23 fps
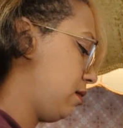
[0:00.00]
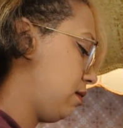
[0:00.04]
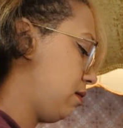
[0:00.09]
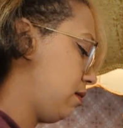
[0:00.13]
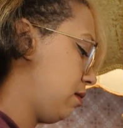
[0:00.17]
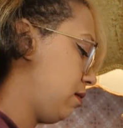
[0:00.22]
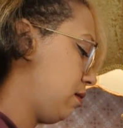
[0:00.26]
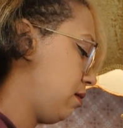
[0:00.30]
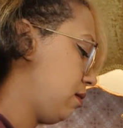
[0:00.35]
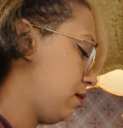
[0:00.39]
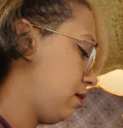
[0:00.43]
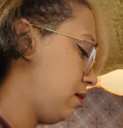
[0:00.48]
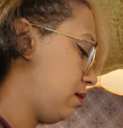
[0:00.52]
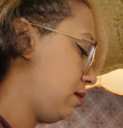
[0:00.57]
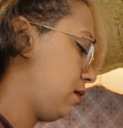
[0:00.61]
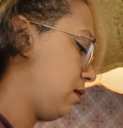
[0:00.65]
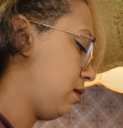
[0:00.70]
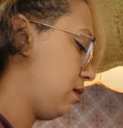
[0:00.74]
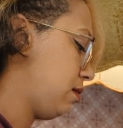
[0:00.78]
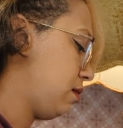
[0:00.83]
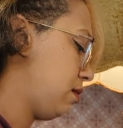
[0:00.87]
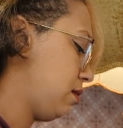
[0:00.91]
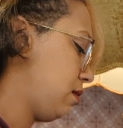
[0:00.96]

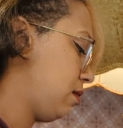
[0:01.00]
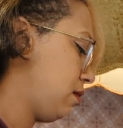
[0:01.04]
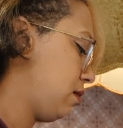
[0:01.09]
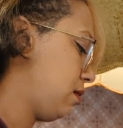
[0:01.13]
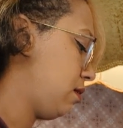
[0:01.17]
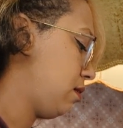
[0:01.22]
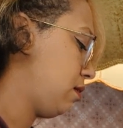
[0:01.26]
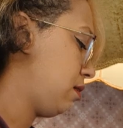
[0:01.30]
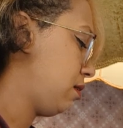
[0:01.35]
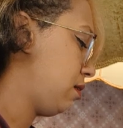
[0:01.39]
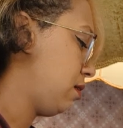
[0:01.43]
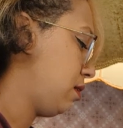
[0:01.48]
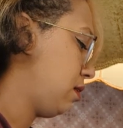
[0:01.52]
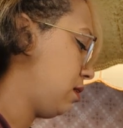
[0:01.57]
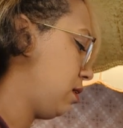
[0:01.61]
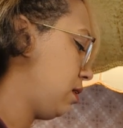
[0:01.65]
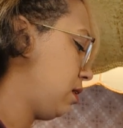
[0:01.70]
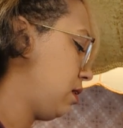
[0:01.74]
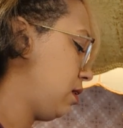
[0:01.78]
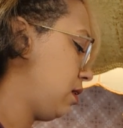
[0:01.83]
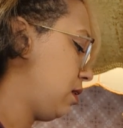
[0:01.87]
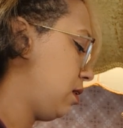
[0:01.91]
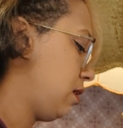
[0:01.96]

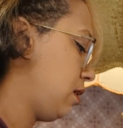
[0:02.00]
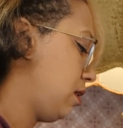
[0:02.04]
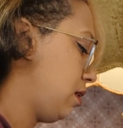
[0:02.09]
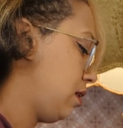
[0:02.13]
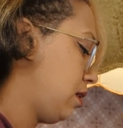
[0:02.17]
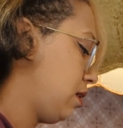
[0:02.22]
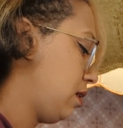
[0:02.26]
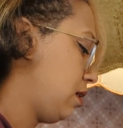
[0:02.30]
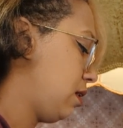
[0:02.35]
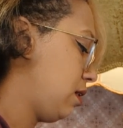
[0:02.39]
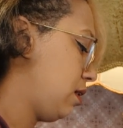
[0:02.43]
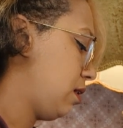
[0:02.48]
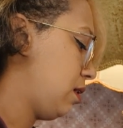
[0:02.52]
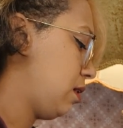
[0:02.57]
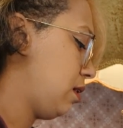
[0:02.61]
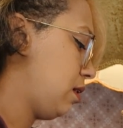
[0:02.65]
(no one is talking)